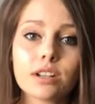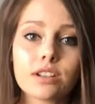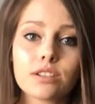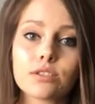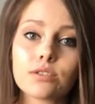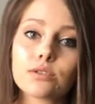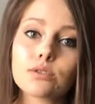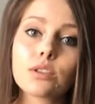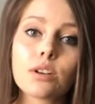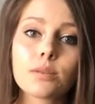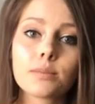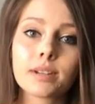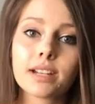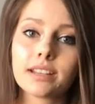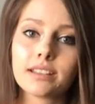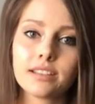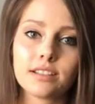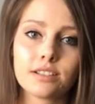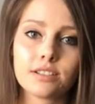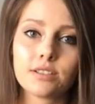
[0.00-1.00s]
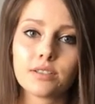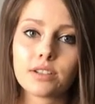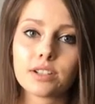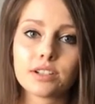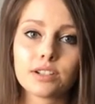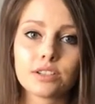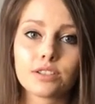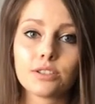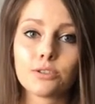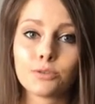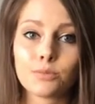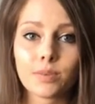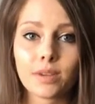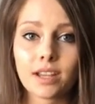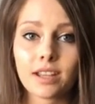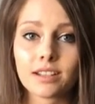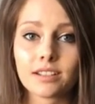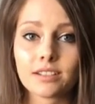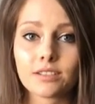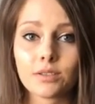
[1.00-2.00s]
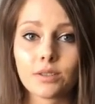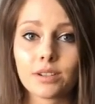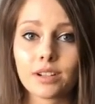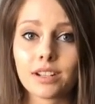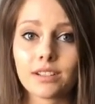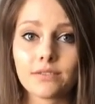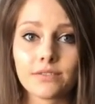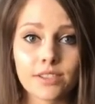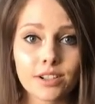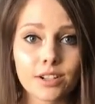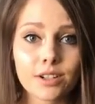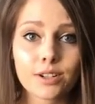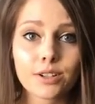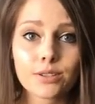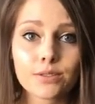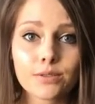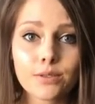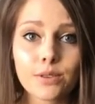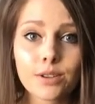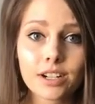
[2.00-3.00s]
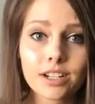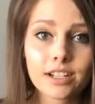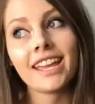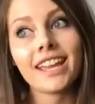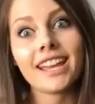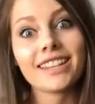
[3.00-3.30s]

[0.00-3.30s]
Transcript: There's so many things you can just use baking soda and vinegar for.